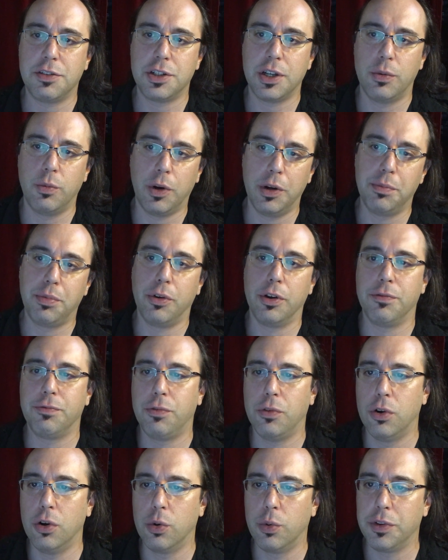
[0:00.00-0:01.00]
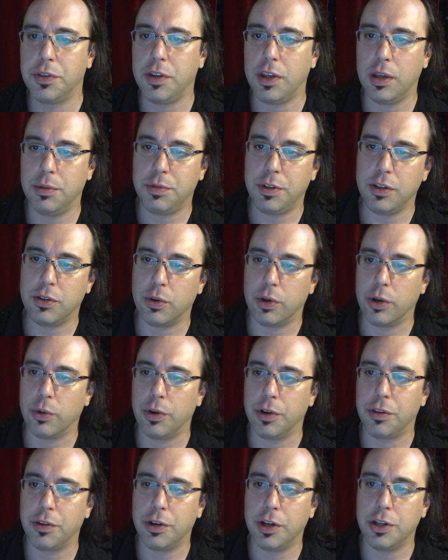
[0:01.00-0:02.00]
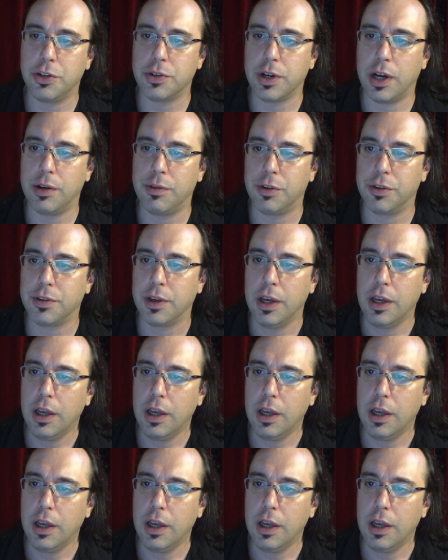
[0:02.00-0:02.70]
Gen 1.4 with TMC2130 drivers.